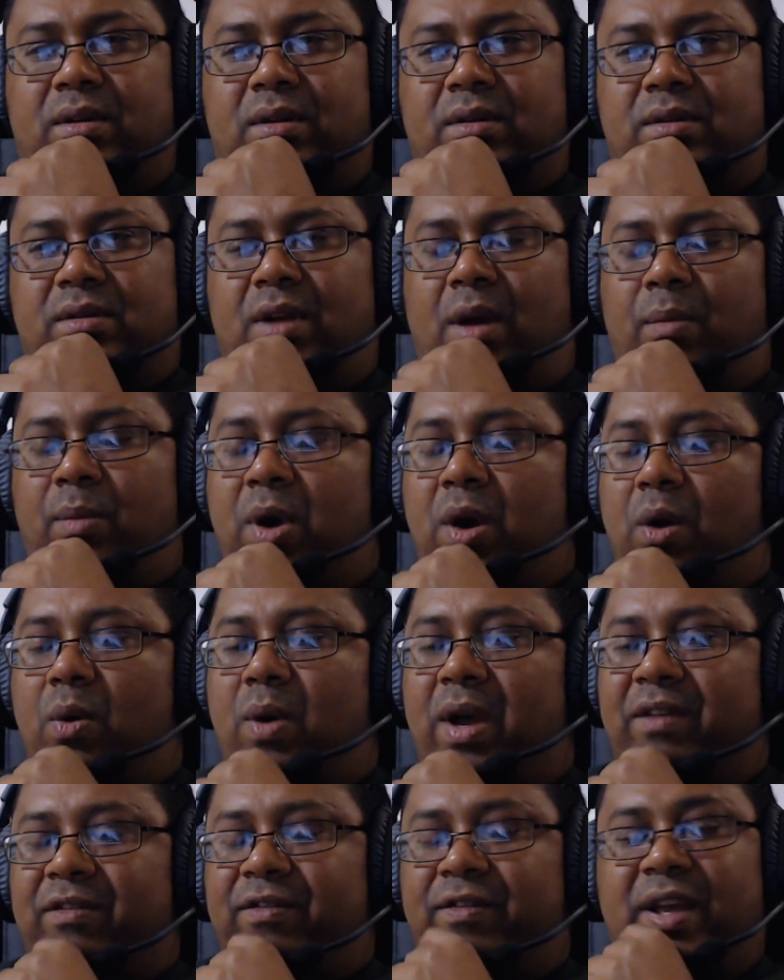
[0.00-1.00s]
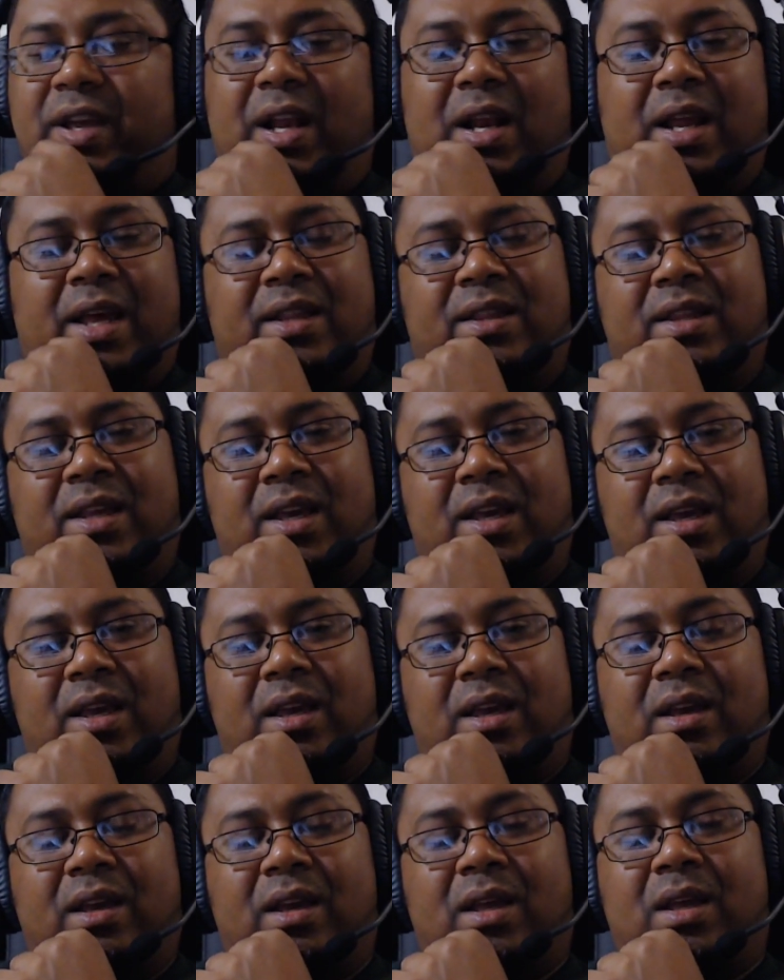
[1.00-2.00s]
Somehow I feel like
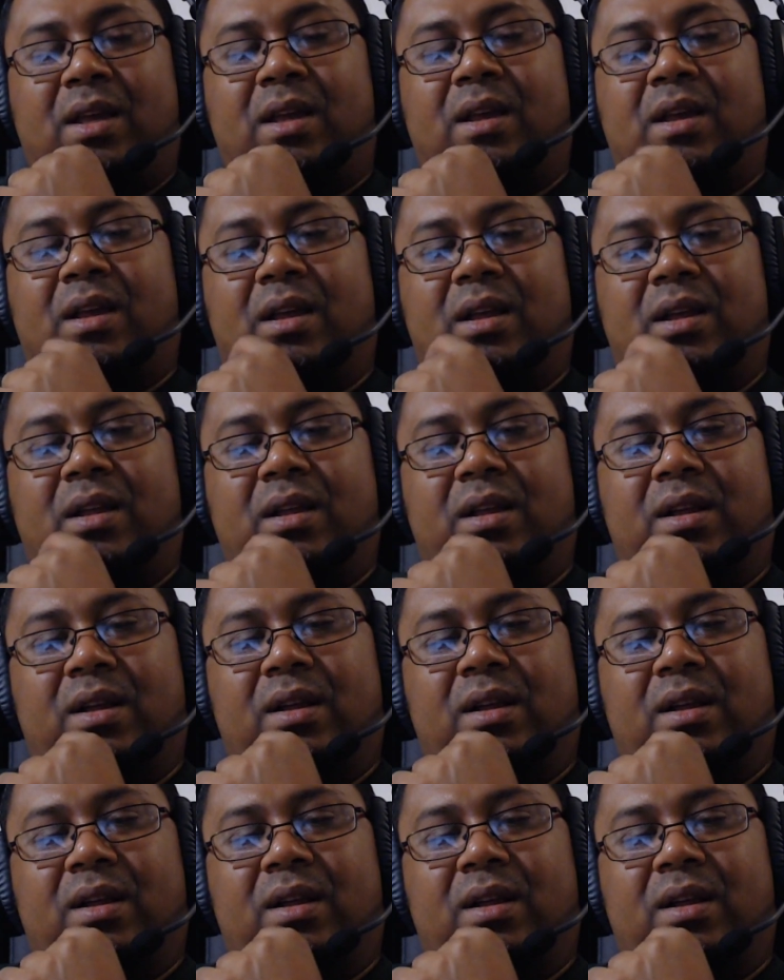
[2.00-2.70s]
their